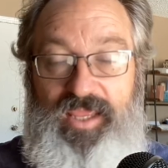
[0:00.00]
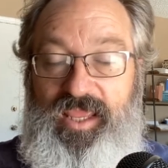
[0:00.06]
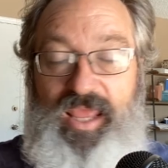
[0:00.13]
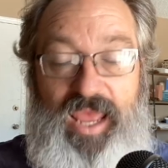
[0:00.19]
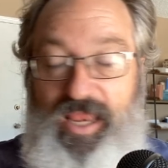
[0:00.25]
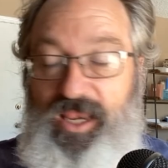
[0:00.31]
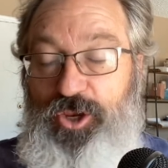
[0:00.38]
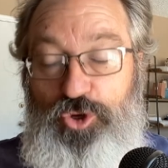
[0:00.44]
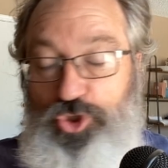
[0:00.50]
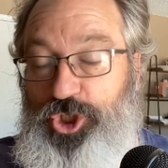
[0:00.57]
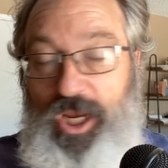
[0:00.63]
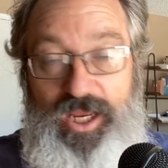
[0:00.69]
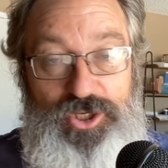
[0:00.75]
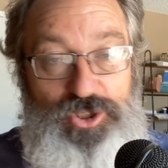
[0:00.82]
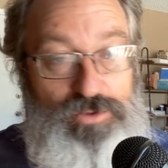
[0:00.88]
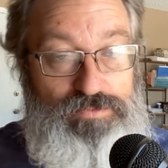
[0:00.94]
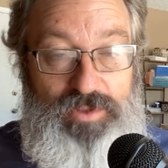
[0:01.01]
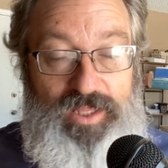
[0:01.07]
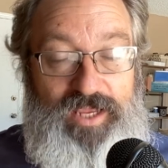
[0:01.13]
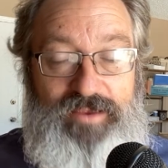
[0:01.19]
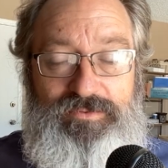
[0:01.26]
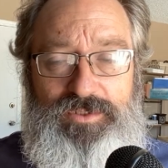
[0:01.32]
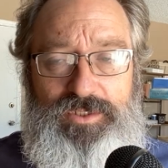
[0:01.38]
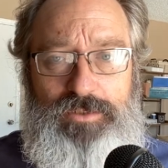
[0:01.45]
can you change your
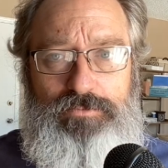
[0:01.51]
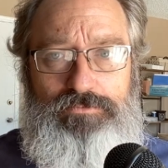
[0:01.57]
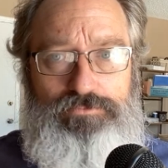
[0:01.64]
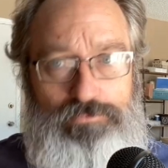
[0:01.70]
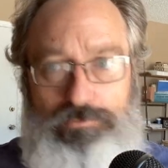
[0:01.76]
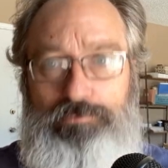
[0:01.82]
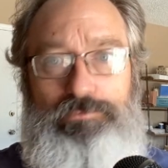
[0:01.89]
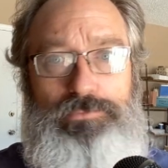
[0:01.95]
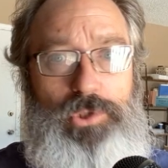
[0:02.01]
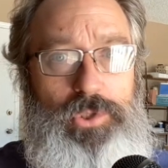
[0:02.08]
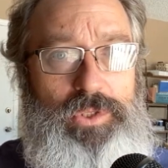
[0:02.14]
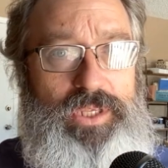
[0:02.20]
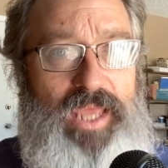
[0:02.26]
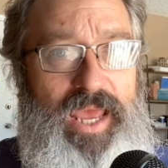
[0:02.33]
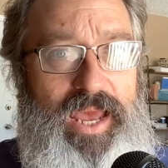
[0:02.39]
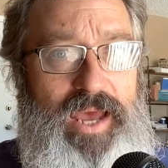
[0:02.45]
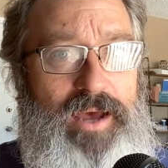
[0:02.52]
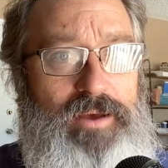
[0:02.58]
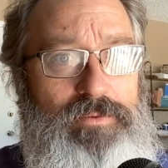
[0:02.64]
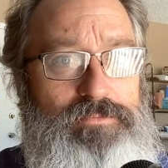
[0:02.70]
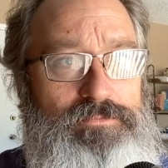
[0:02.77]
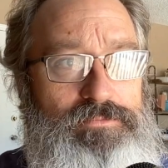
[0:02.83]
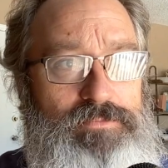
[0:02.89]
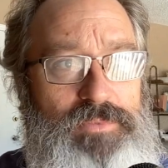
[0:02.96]
beliefs? Well, yeah.
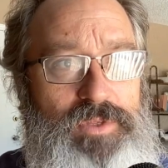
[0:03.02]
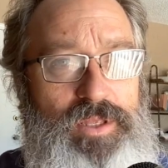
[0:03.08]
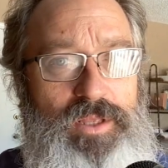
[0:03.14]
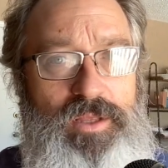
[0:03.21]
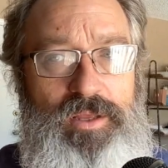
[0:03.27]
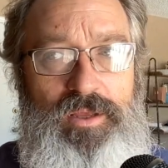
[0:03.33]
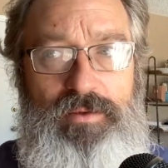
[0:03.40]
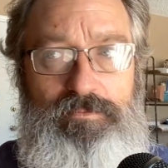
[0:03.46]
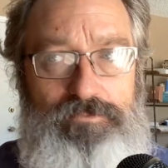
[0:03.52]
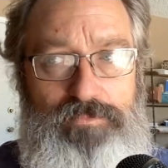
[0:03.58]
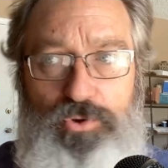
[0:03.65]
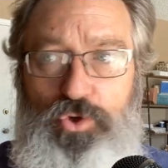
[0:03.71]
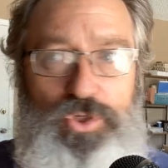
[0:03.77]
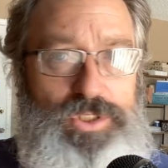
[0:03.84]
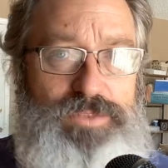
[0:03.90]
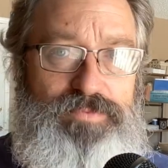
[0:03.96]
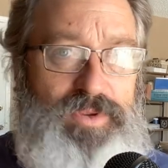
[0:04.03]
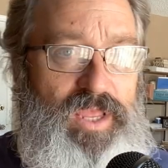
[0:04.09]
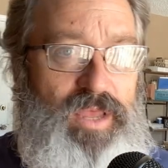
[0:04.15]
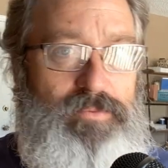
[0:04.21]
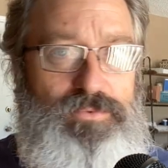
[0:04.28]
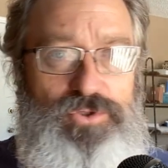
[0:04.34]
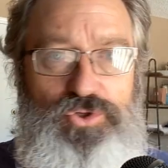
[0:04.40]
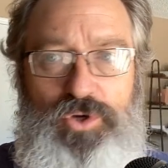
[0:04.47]
Buddhists
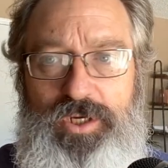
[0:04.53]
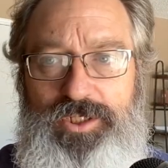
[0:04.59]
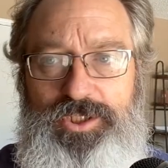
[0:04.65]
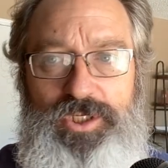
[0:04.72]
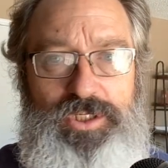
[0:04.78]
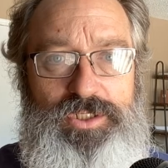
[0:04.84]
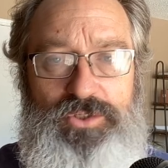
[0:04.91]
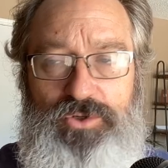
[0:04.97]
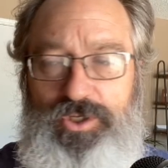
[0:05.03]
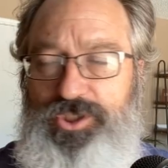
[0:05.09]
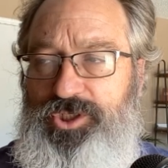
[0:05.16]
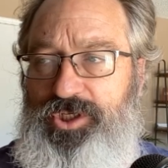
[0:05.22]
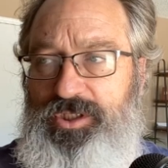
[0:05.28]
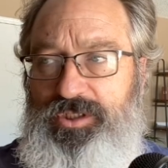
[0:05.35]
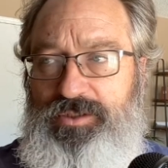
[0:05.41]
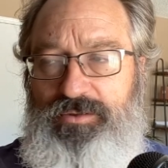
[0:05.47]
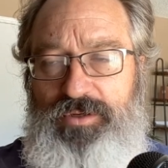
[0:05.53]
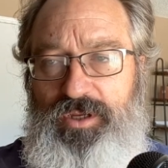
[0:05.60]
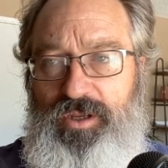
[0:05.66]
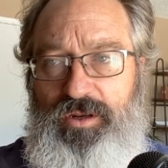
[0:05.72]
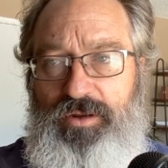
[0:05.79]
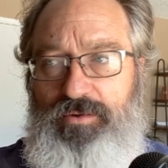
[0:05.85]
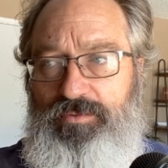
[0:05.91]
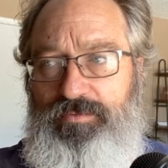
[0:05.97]
become Christians. Christians, you
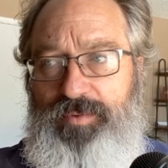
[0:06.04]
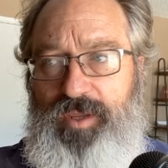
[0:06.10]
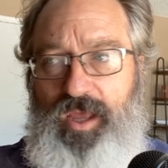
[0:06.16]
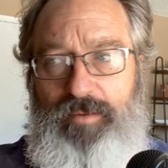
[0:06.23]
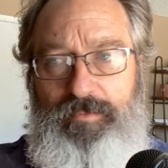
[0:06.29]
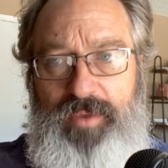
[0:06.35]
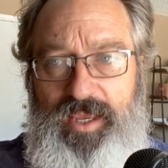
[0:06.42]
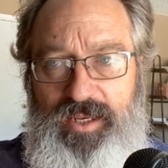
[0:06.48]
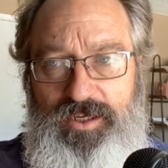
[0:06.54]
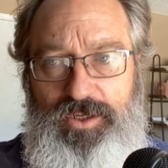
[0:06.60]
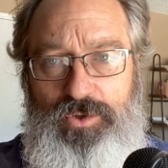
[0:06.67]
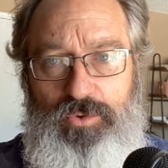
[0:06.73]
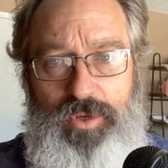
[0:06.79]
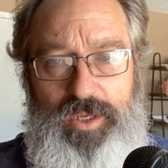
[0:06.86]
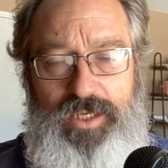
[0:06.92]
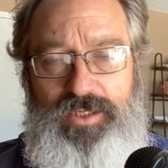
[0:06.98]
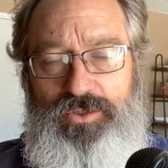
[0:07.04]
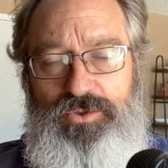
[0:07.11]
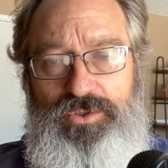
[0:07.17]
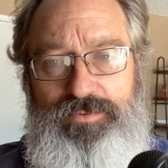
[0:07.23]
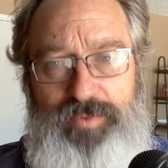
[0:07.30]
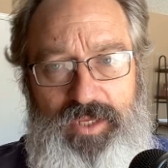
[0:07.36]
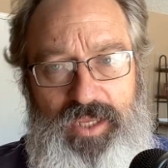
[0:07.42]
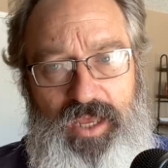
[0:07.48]
know, become Hindu.
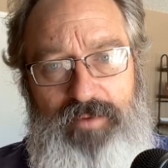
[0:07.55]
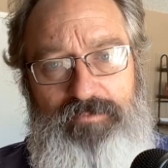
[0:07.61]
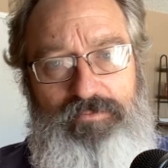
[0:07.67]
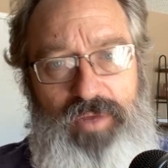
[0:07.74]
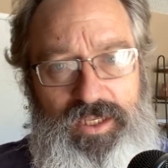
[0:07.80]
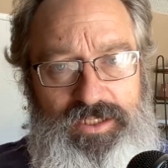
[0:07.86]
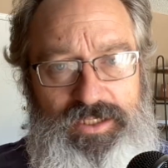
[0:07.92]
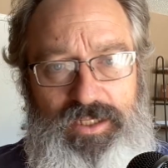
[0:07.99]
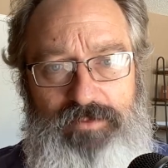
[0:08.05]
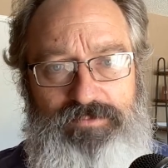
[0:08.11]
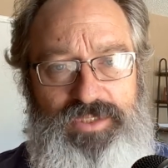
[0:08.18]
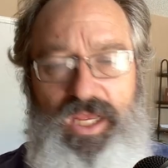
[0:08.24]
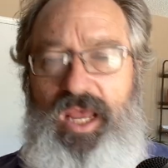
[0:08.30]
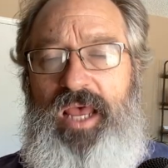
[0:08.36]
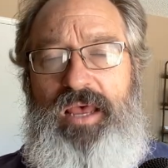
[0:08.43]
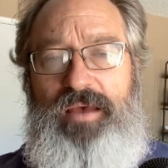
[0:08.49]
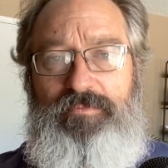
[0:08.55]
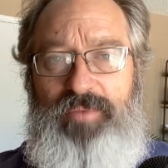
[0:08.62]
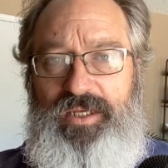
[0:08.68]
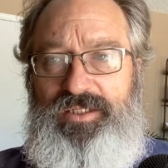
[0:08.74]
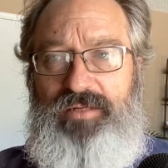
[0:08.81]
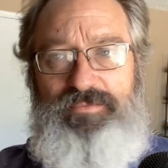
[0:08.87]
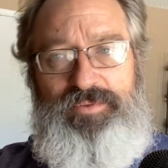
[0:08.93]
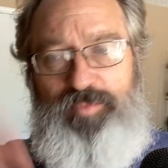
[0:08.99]
Hindus become Muslims.
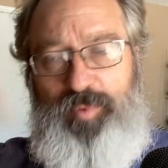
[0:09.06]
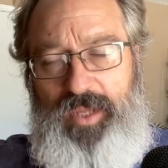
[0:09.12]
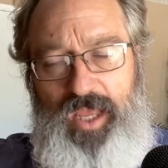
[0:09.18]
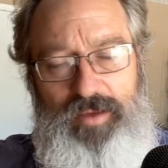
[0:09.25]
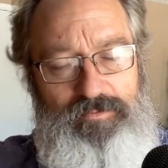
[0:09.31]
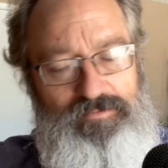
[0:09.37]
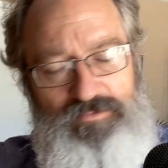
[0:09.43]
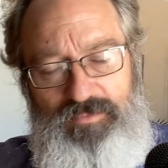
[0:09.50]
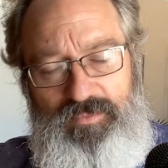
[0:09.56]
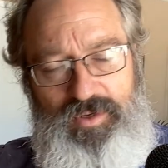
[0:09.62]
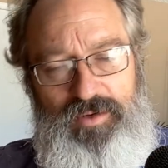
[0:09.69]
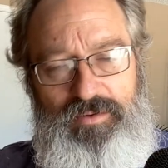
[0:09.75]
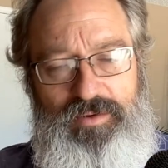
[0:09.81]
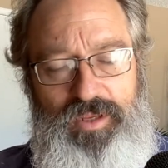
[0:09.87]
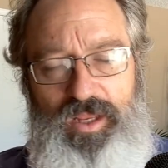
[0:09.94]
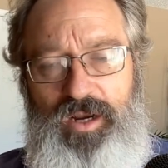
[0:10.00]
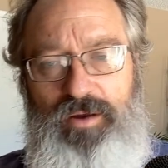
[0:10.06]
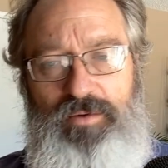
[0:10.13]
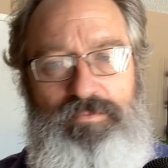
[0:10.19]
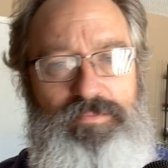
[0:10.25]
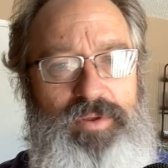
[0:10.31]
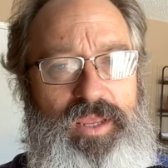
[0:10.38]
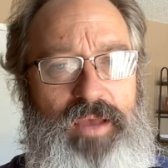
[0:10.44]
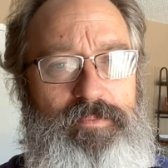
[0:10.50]
Muslims become, you know,
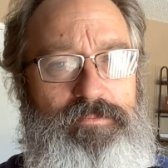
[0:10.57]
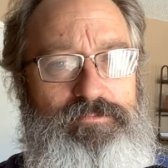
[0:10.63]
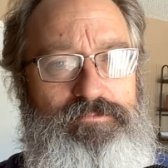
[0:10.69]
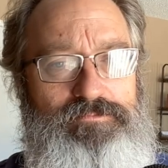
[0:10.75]
become